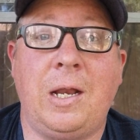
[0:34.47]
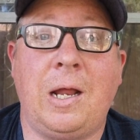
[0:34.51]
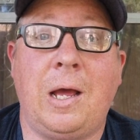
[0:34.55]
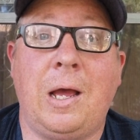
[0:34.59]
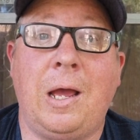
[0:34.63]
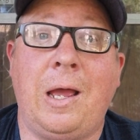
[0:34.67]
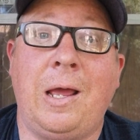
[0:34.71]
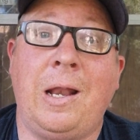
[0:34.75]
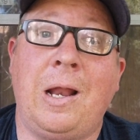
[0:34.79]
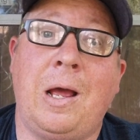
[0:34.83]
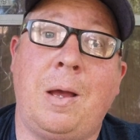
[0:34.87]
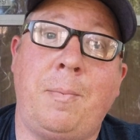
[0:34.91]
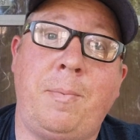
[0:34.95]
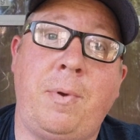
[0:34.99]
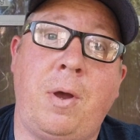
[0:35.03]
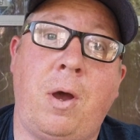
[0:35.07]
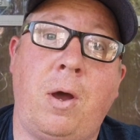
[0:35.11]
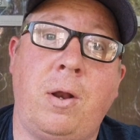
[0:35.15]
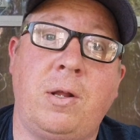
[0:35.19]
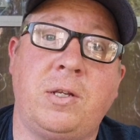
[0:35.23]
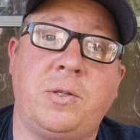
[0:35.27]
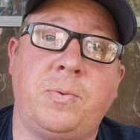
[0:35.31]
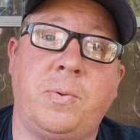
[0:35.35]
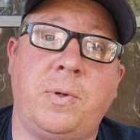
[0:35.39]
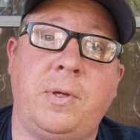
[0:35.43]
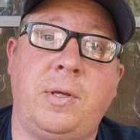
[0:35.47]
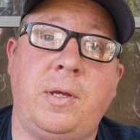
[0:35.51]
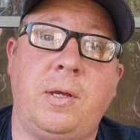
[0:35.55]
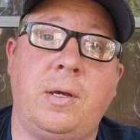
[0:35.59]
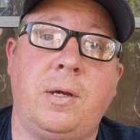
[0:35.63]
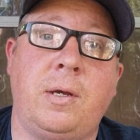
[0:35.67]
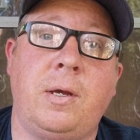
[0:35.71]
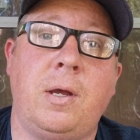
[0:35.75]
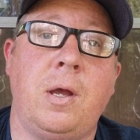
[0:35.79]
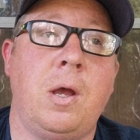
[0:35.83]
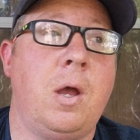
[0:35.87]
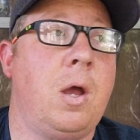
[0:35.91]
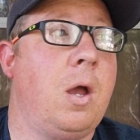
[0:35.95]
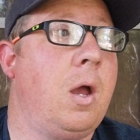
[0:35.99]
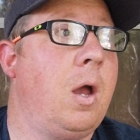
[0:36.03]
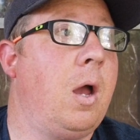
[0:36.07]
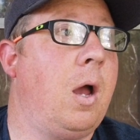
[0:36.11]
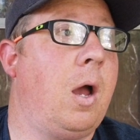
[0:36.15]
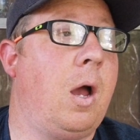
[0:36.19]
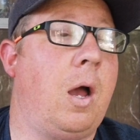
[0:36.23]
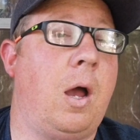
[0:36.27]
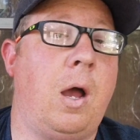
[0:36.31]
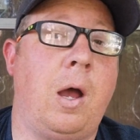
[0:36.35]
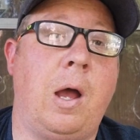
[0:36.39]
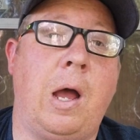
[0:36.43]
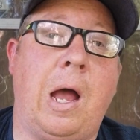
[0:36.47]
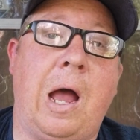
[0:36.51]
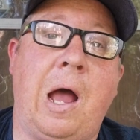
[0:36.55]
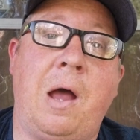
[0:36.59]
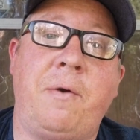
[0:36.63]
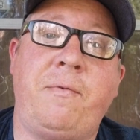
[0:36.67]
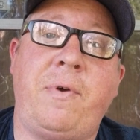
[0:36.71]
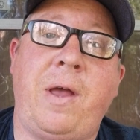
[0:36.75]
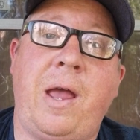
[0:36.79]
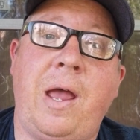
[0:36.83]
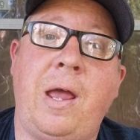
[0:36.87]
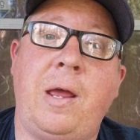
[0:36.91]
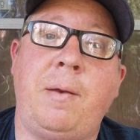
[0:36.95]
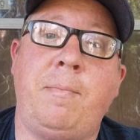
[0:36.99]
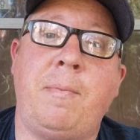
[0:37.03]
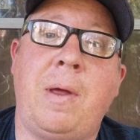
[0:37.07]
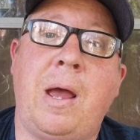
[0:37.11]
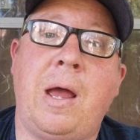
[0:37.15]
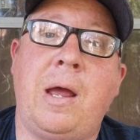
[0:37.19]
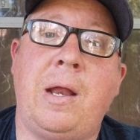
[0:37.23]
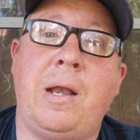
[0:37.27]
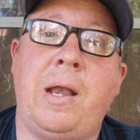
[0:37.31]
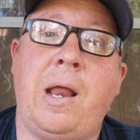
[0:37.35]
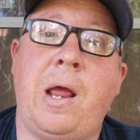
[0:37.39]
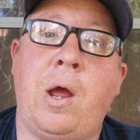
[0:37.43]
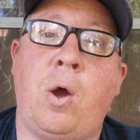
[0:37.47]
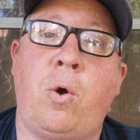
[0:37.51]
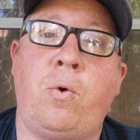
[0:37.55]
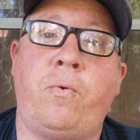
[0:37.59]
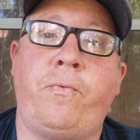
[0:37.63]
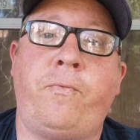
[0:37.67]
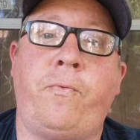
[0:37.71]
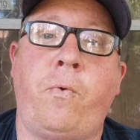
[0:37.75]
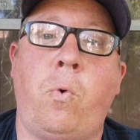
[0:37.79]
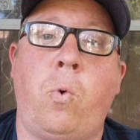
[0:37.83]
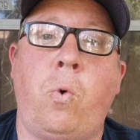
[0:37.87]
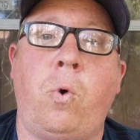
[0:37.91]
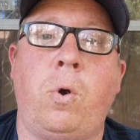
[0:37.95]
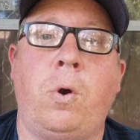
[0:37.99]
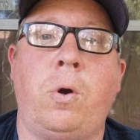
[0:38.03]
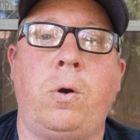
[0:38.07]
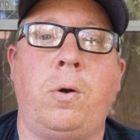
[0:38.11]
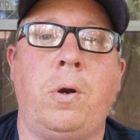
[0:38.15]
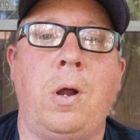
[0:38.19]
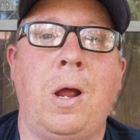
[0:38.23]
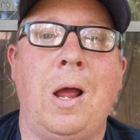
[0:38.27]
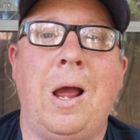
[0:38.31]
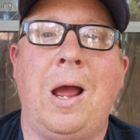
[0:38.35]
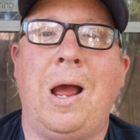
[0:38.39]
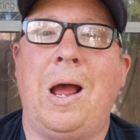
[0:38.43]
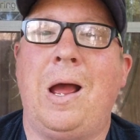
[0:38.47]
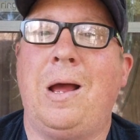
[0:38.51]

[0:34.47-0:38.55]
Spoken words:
And I'll be honest with you, I've had mine now for